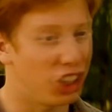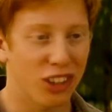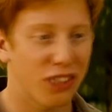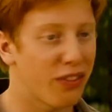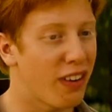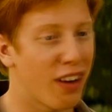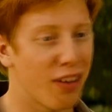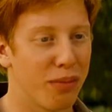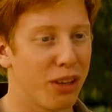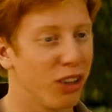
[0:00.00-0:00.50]

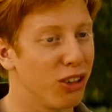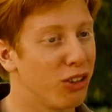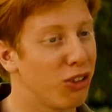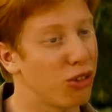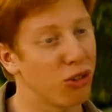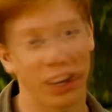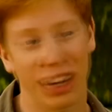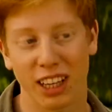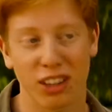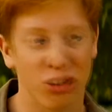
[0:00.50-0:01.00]
just 5
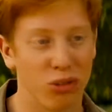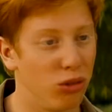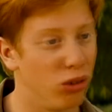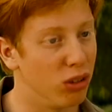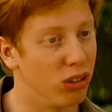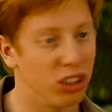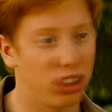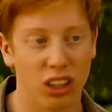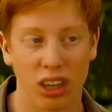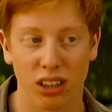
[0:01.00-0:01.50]
minutes to get to
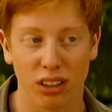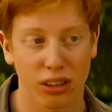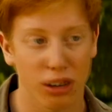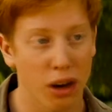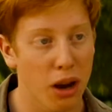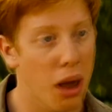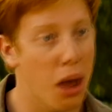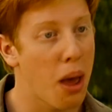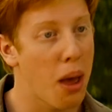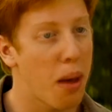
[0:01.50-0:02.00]
know each
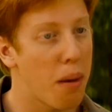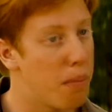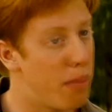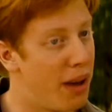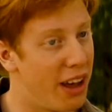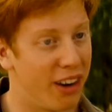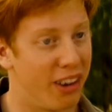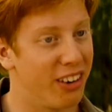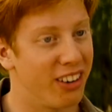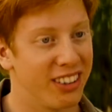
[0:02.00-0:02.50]
other
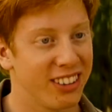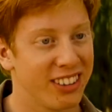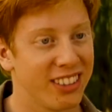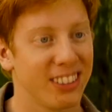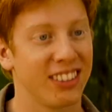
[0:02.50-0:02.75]
better.